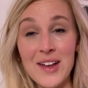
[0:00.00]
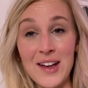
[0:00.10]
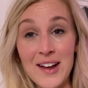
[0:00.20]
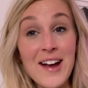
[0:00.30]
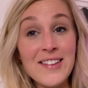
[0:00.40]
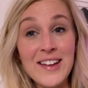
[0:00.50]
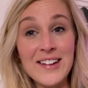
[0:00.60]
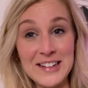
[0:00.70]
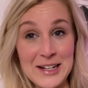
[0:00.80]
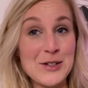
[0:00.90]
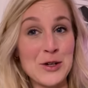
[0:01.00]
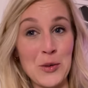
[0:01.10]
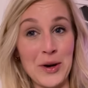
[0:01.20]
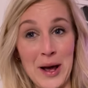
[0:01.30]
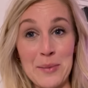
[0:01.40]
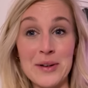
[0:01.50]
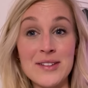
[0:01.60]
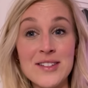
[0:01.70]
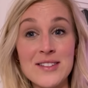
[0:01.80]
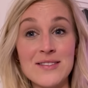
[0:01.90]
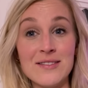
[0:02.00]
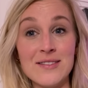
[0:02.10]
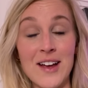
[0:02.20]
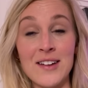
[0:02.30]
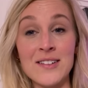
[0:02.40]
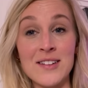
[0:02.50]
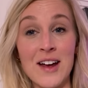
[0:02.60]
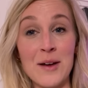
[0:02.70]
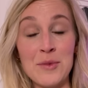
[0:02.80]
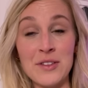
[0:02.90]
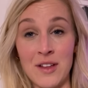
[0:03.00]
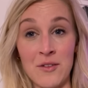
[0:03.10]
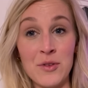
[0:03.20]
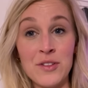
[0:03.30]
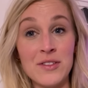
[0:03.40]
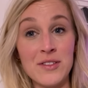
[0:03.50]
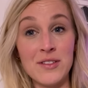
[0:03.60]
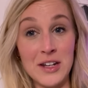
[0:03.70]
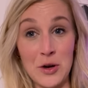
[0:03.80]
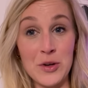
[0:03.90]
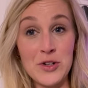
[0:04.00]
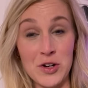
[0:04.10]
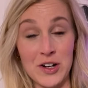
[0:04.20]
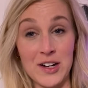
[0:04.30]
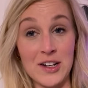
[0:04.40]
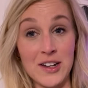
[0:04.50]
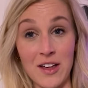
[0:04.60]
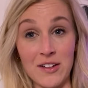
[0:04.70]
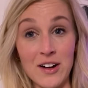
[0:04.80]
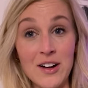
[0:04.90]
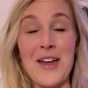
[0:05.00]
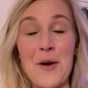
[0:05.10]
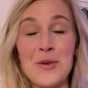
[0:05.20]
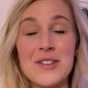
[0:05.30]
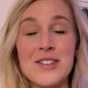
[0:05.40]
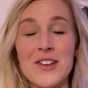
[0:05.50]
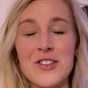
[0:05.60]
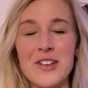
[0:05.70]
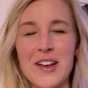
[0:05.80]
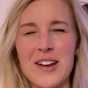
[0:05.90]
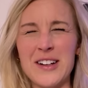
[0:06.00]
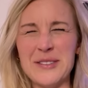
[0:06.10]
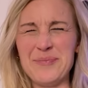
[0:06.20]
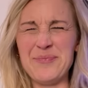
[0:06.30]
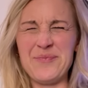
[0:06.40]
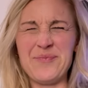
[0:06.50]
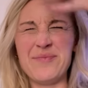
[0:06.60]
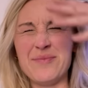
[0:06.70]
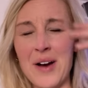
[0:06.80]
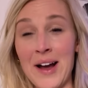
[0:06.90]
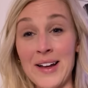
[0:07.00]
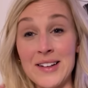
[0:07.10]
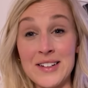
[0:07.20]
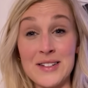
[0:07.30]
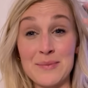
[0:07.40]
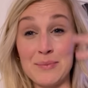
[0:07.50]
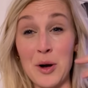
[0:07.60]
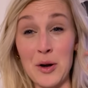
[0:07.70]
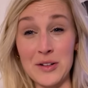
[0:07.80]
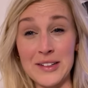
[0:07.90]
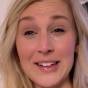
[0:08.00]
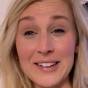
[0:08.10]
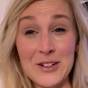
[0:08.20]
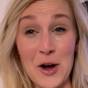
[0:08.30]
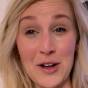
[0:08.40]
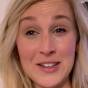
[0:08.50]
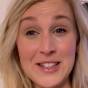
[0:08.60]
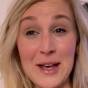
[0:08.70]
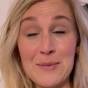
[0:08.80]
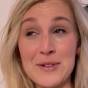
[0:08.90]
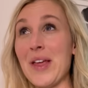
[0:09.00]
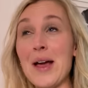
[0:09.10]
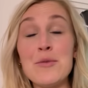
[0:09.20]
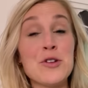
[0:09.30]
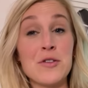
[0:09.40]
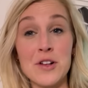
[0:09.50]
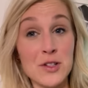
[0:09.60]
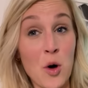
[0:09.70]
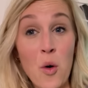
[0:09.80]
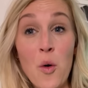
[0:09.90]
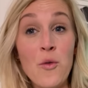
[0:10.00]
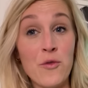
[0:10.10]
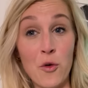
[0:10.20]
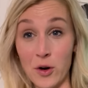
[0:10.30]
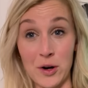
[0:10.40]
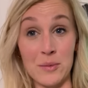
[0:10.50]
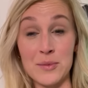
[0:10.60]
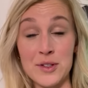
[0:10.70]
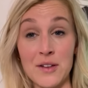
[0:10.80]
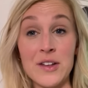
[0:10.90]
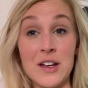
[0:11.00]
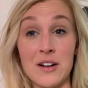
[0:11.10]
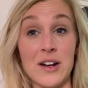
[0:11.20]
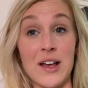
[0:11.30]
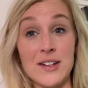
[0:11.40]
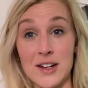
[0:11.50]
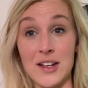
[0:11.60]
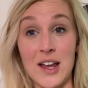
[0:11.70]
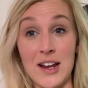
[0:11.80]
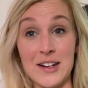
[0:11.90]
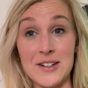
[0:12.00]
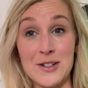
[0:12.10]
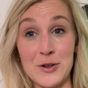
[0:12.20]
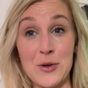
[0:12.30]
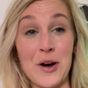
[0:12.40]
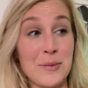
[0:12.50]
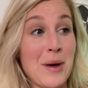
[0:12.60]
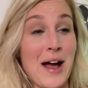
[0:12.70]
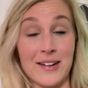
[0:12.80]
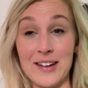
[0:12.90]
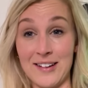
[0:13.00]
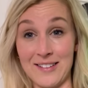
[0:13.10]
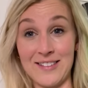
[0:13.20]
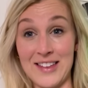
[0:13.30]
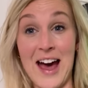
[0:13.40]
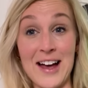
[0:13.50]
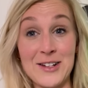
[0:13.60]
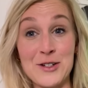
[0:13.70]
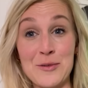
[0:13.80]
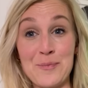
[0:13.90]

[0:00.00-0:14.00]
And I like need to know what happens. And I'm in love with Neo and Trinity together. That was such a like a mind-boggling concept. Like I'm sure there's whole forums on the internet dedicated to unpacking that,